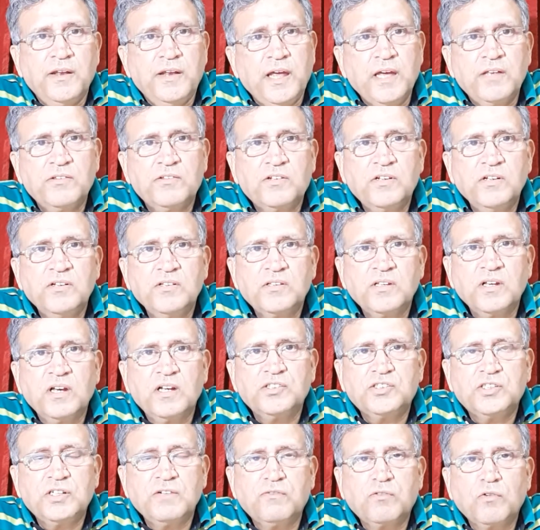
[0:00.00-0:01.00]
Next
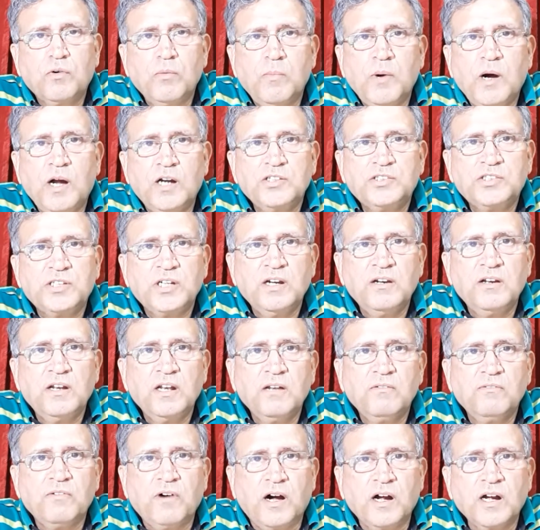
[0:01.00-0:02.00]
is Shiv Kumar
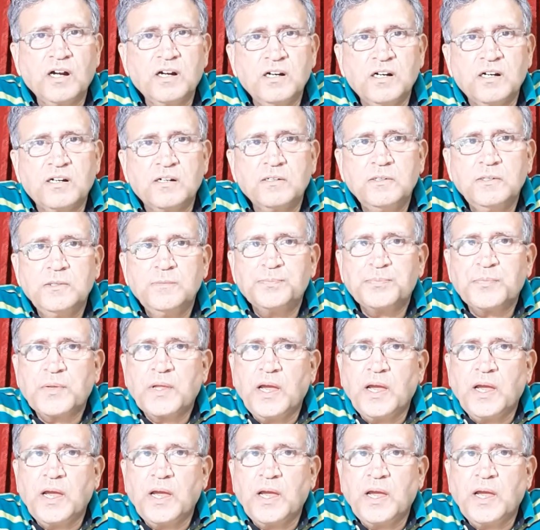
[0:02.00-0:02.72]
Shelvankar.